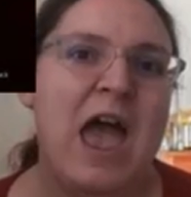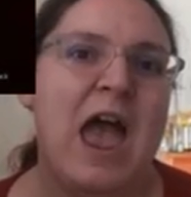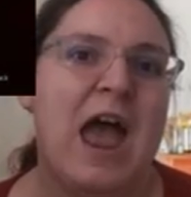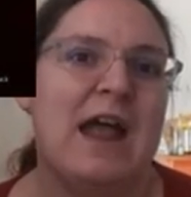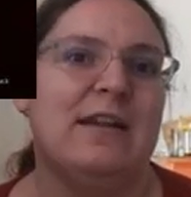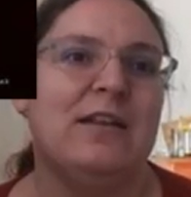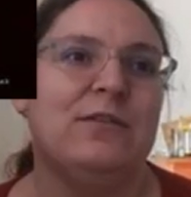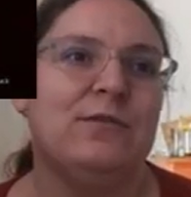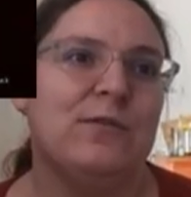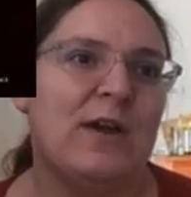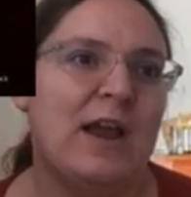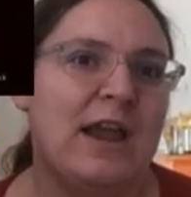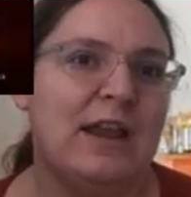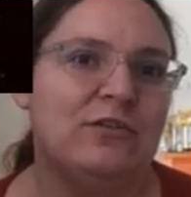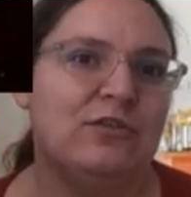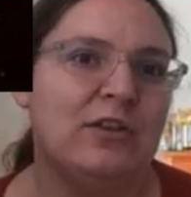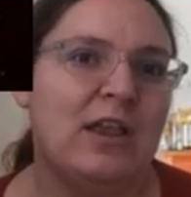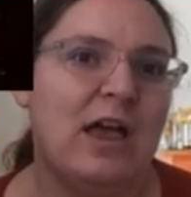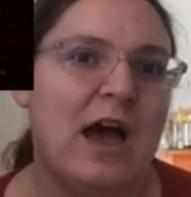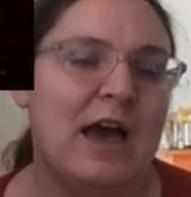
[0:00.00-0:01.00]
And as for
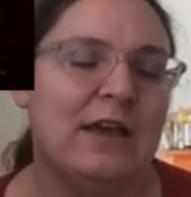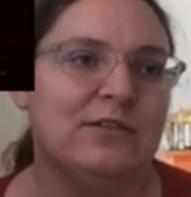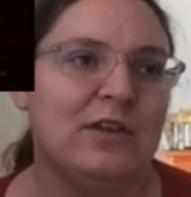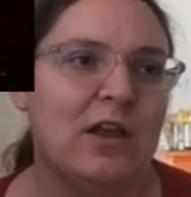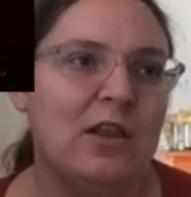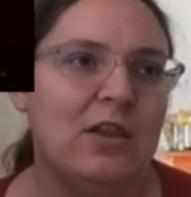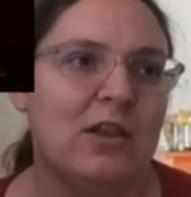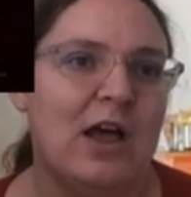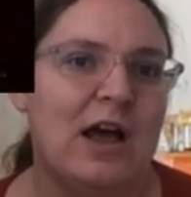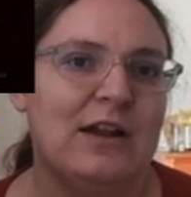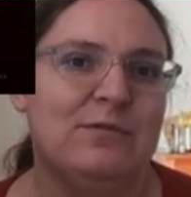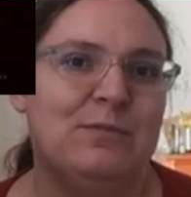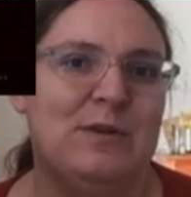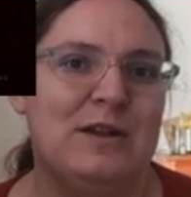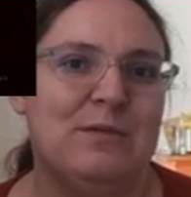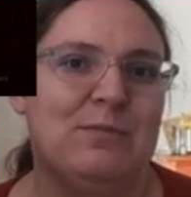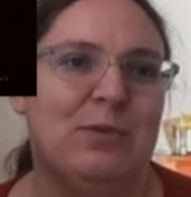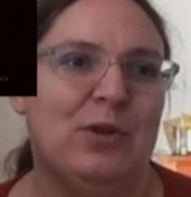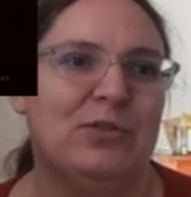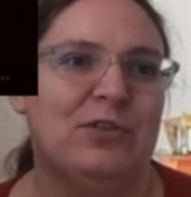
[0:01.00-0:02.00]
Angela, I saw a lot of
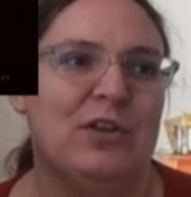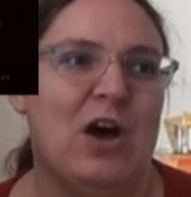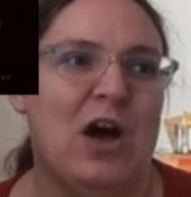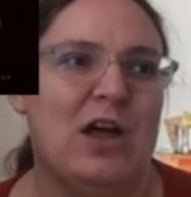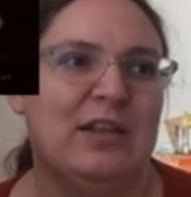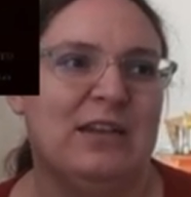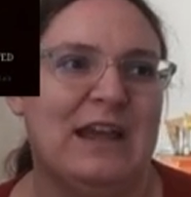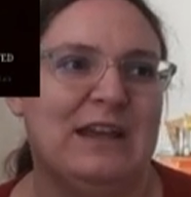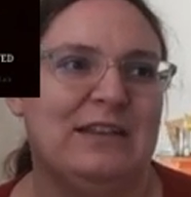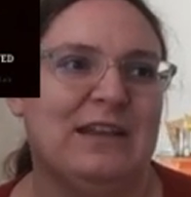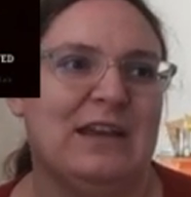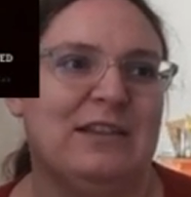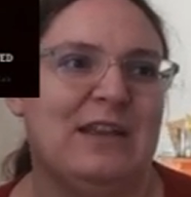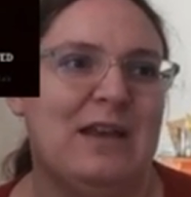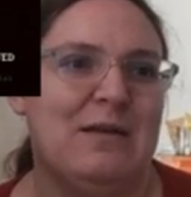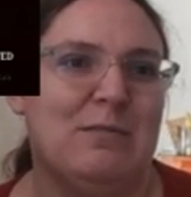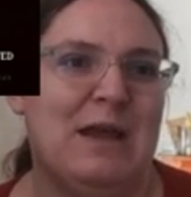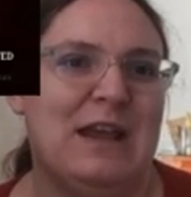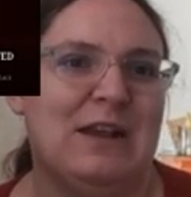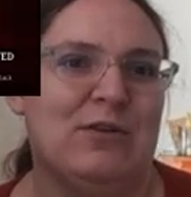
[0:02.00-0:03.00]
people not like that
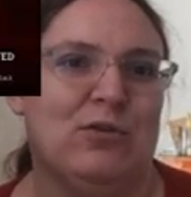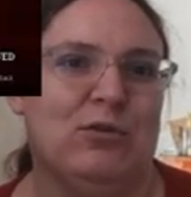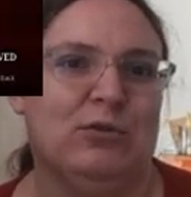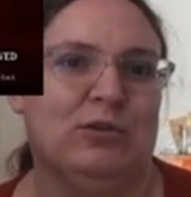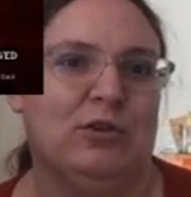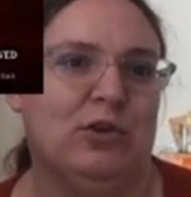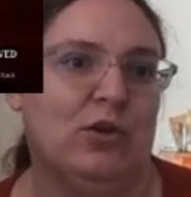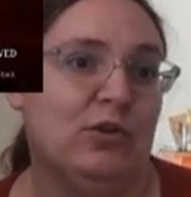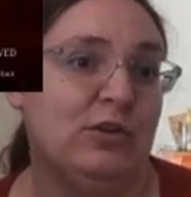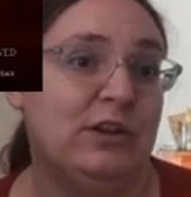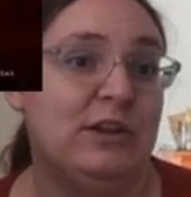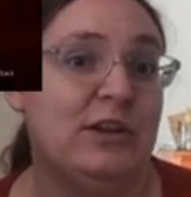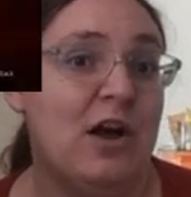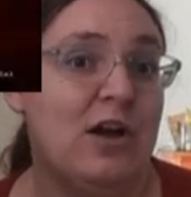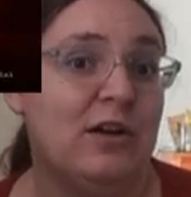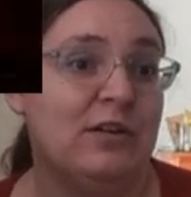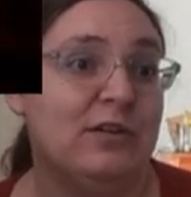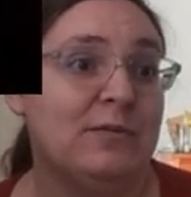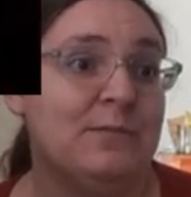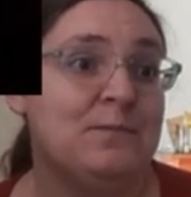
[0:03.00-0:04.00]
they made her look
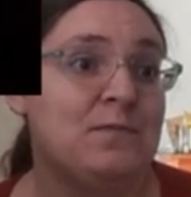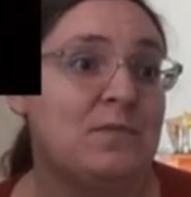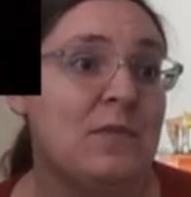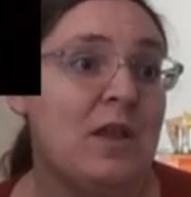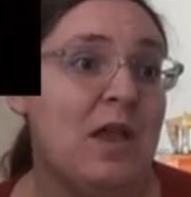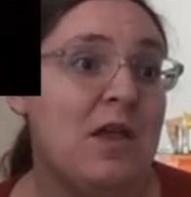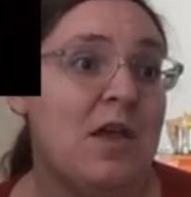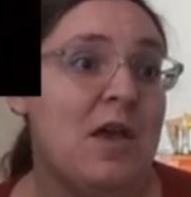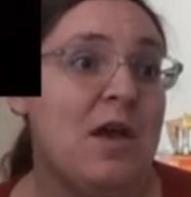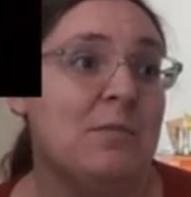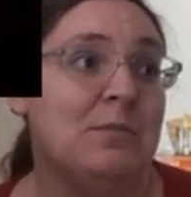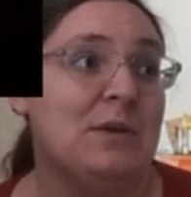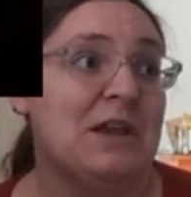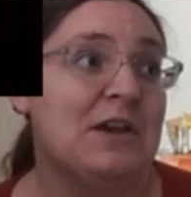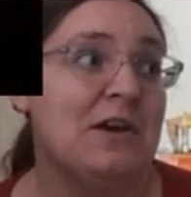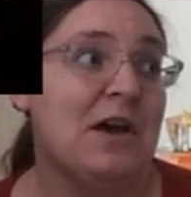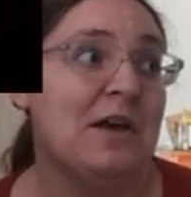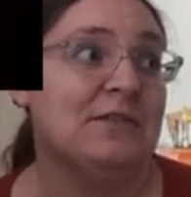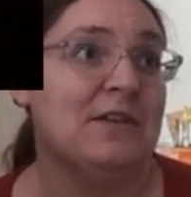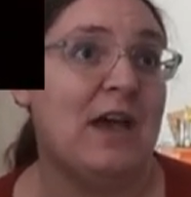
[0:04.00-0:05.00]
young
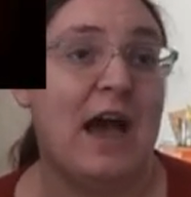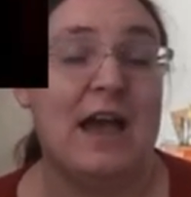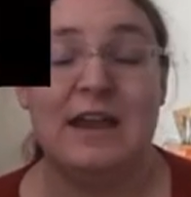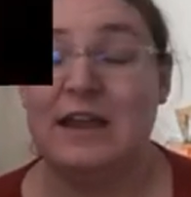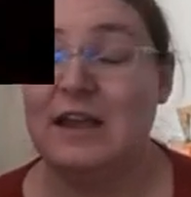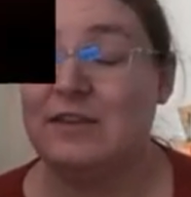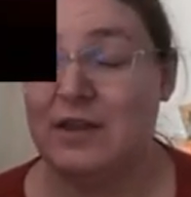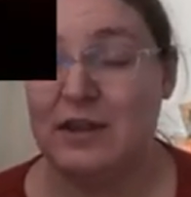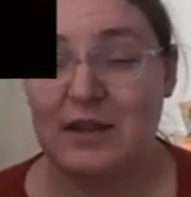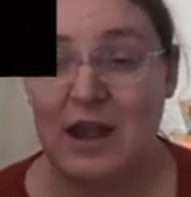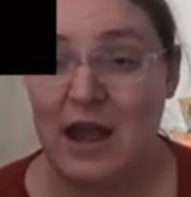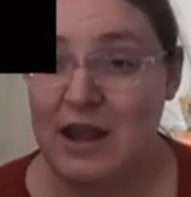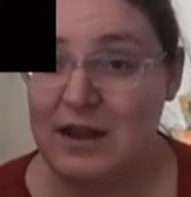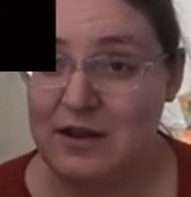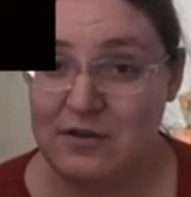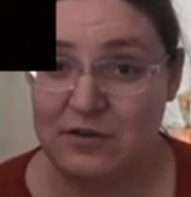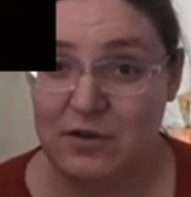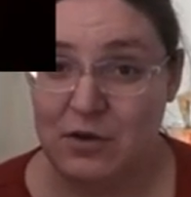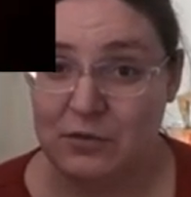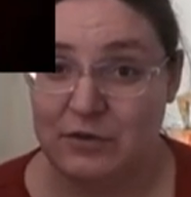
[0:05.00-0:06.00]
because I guess, and I
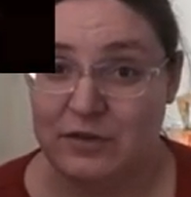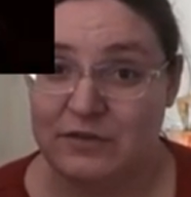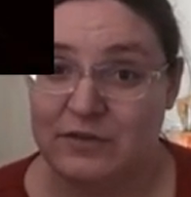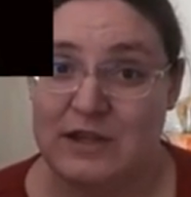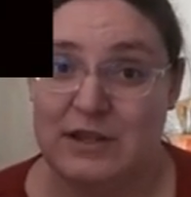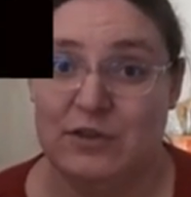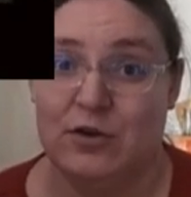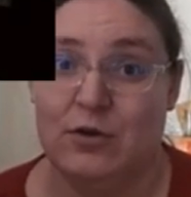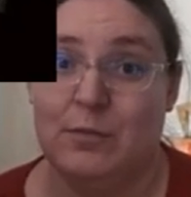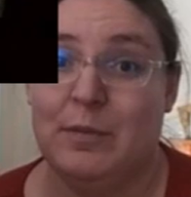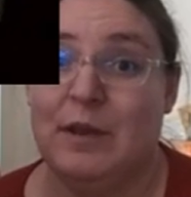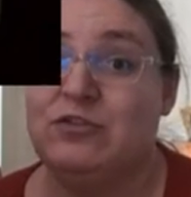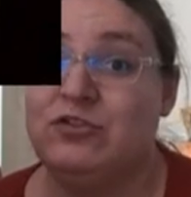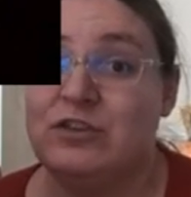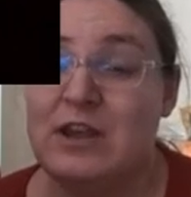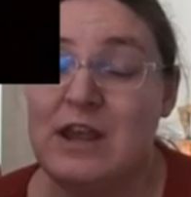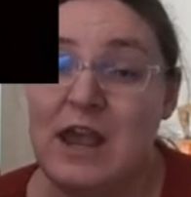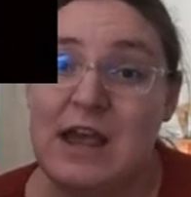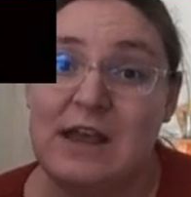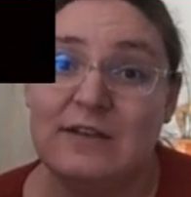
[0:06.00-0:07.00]
didn't know this either, but
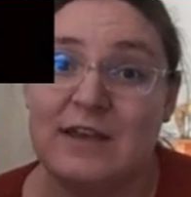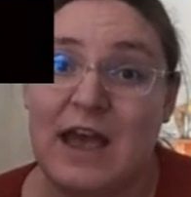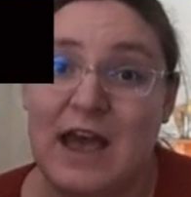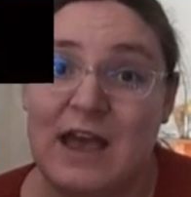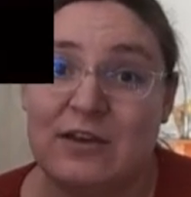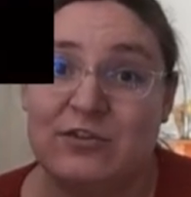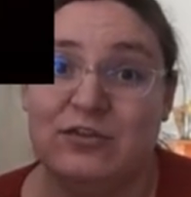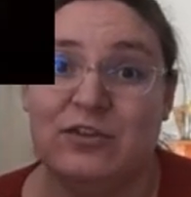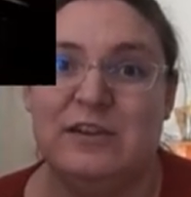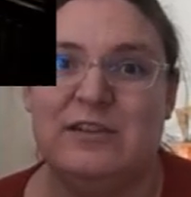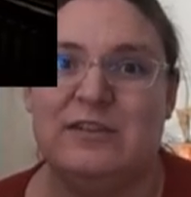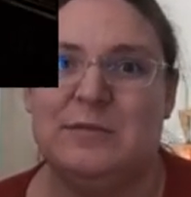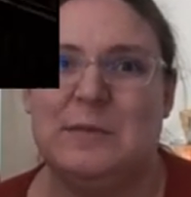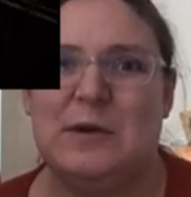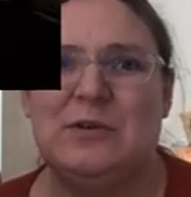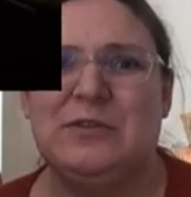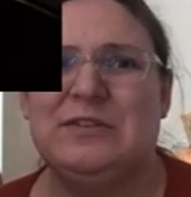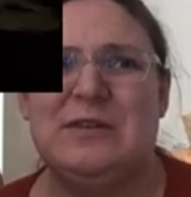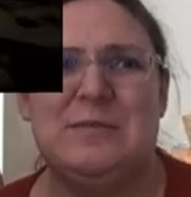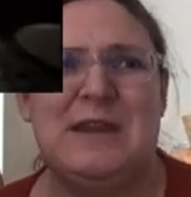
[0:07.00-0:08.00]
she is actually
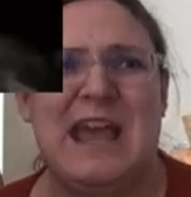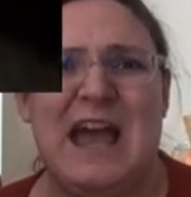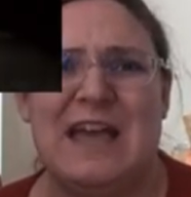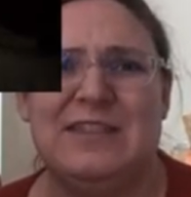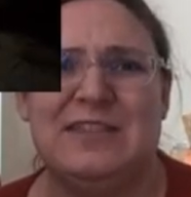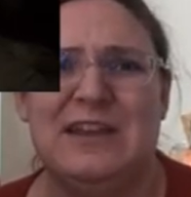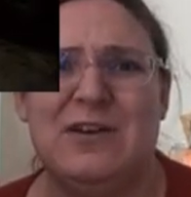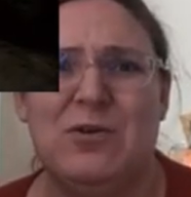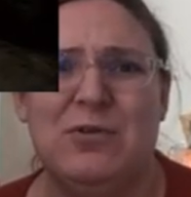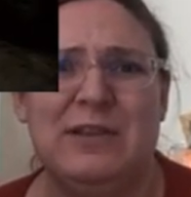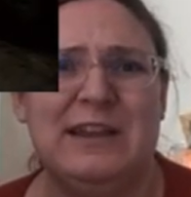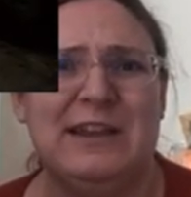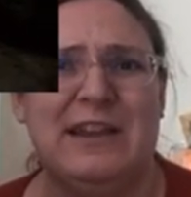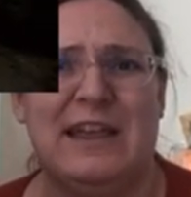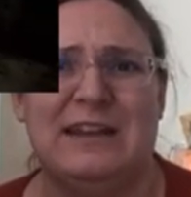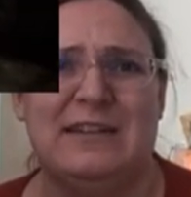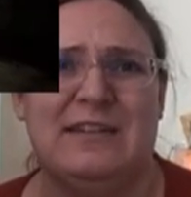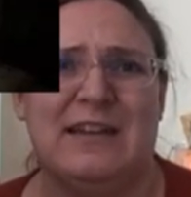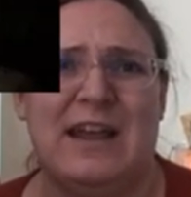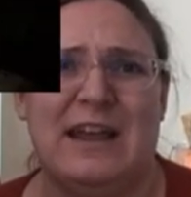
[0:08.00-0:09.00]
supposed to be, I think, only
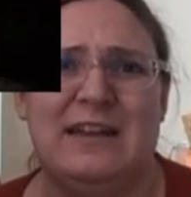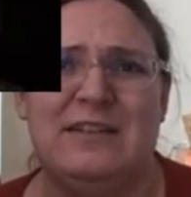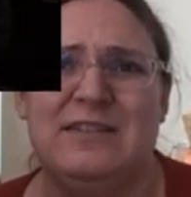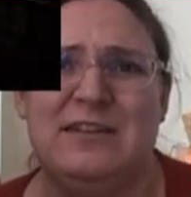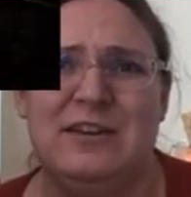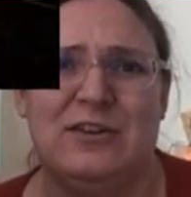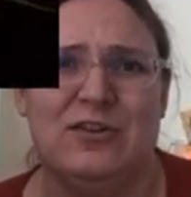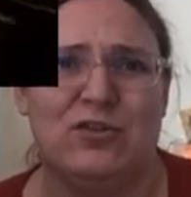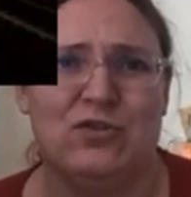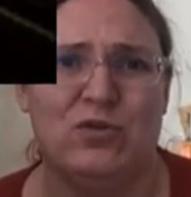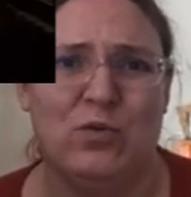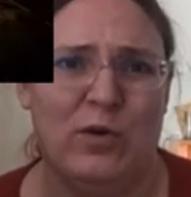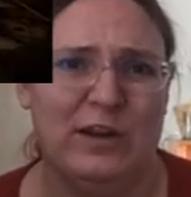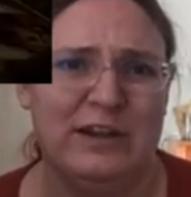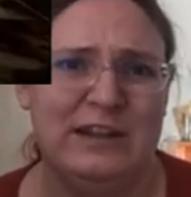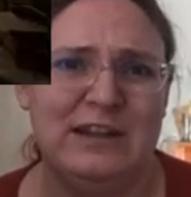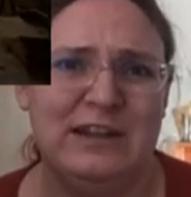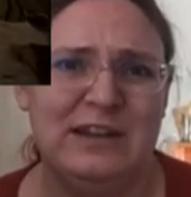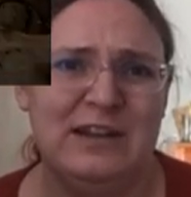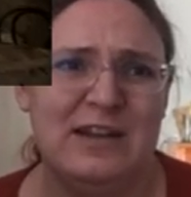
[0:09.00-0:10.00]
like 19 or
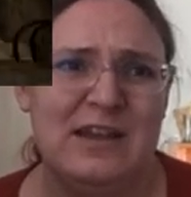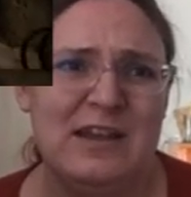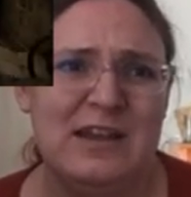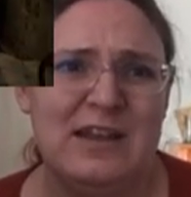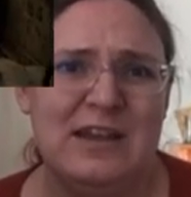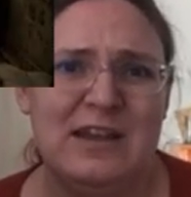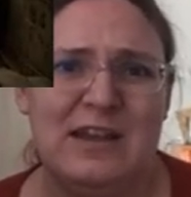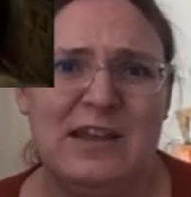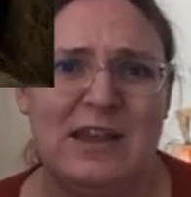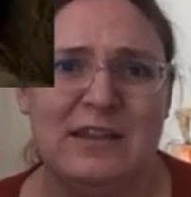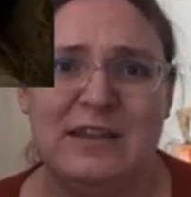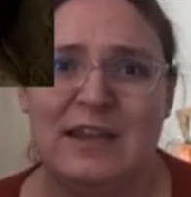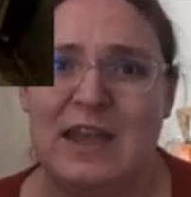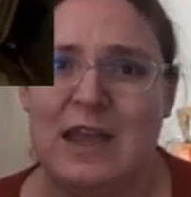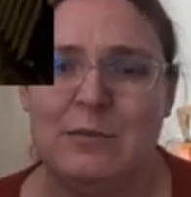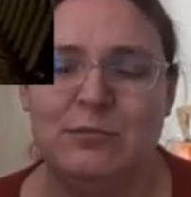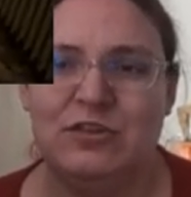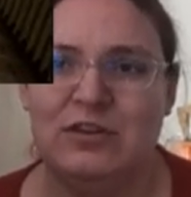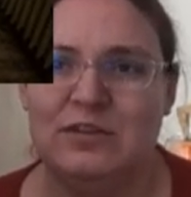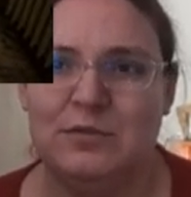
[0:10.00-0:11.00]
20 in the
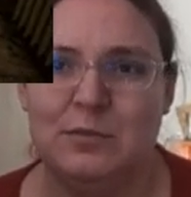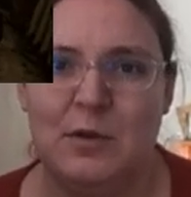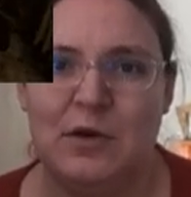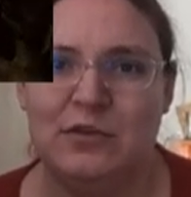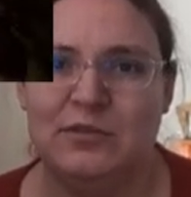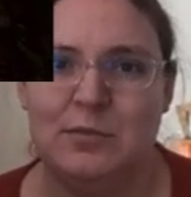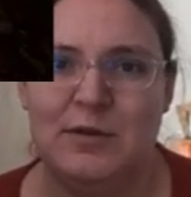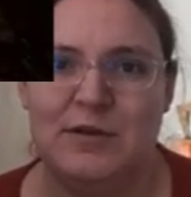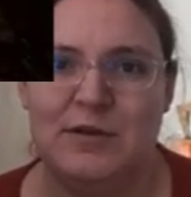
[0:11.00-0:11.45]
game. She's supposed to be